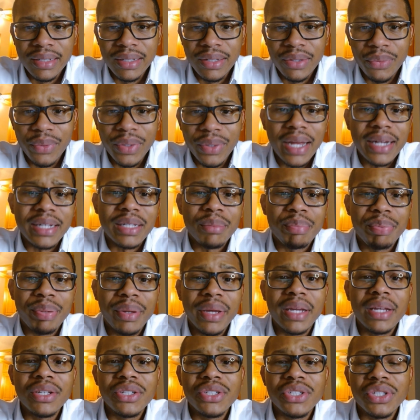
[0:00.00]
We like to
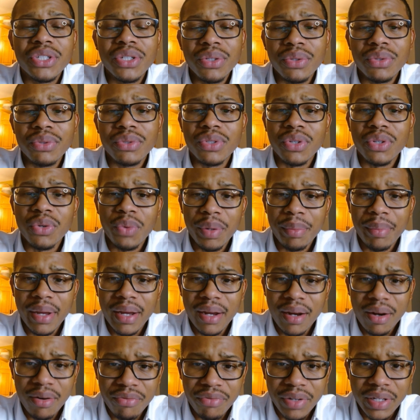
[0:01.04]
pick and choose who we
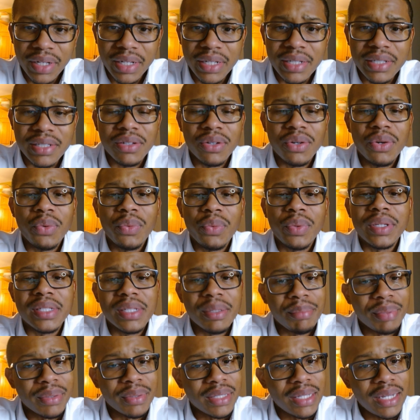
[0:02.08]
make our villains and who we
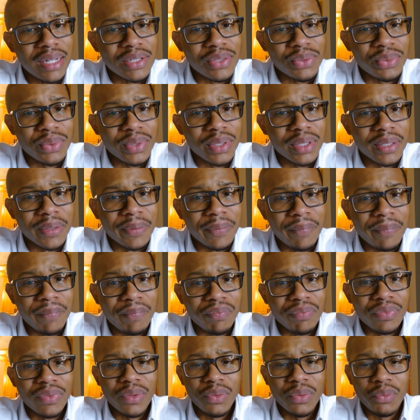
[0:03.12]
sympathize with.
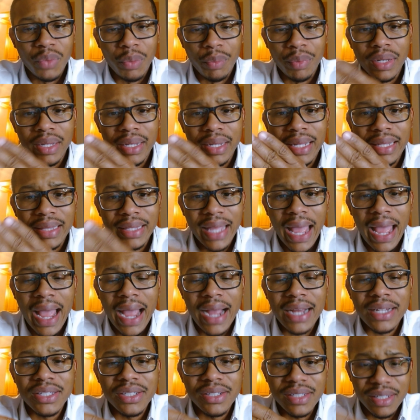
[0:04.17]
When we look at the
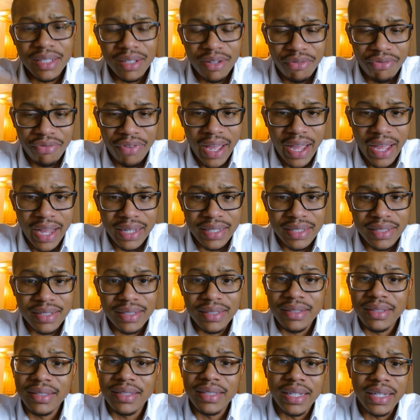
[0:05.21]
actions and the facts,
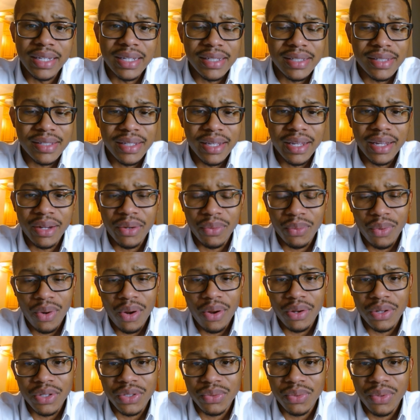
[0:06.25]
sick is sick,
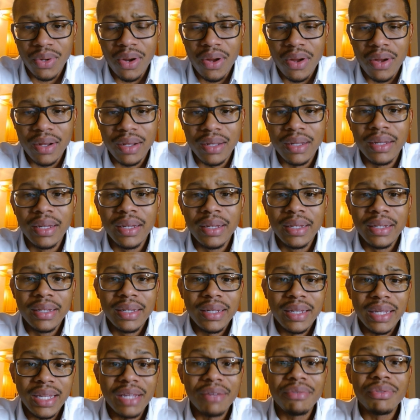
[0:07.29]
wrong is wrong,
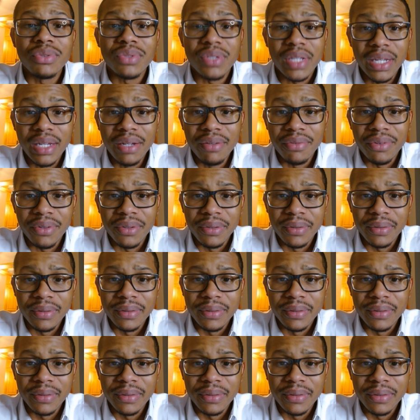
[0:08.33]
evil's evil.